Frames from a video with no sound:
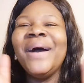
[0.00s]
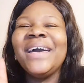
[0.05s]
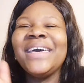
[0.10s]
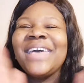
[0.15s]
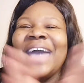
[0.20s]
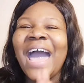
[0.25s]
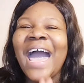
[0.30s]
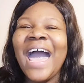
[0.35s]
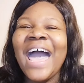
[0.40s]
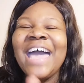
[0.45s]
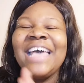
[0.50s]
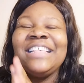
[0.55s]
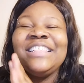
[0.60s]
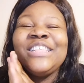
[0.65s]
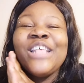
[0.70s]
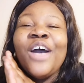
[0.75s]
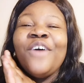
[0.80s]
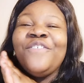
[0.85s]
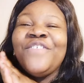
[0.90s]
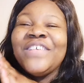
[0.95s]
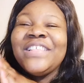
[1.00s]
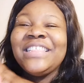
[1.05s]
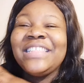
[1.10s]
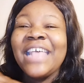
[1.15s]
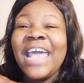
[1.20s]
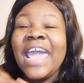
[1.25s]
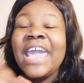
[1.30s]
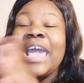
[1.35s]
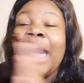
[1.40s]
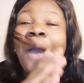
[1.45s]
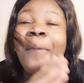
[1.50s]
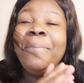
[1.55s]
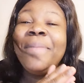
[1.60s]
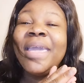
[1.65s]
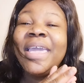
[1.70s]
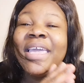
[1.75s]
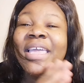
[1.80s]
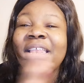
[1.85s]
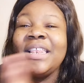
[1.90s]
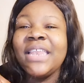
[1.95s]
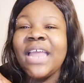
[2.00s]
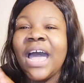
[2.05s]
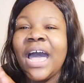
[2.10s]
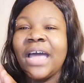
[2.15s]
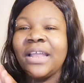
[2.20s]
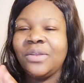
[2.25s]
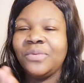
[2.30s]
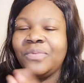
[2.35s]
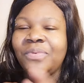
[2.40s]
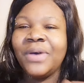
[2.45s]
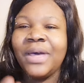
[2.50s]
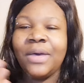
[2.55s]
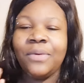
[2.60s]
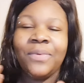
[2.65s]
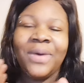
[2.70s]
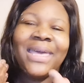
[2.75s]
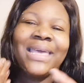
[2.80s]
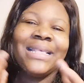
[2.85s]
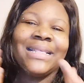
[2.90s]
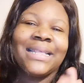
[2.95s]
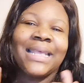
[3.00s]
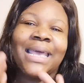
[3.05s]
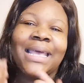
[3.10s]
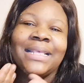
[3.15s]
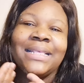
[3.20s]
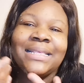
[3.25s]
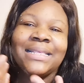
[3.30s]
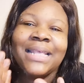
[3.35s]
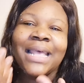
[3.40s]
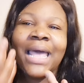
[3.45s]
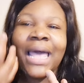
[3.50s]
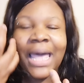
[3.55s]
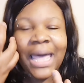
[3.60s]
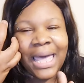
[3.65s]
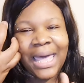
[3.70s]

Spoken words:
But guys, forsake me not. What is this?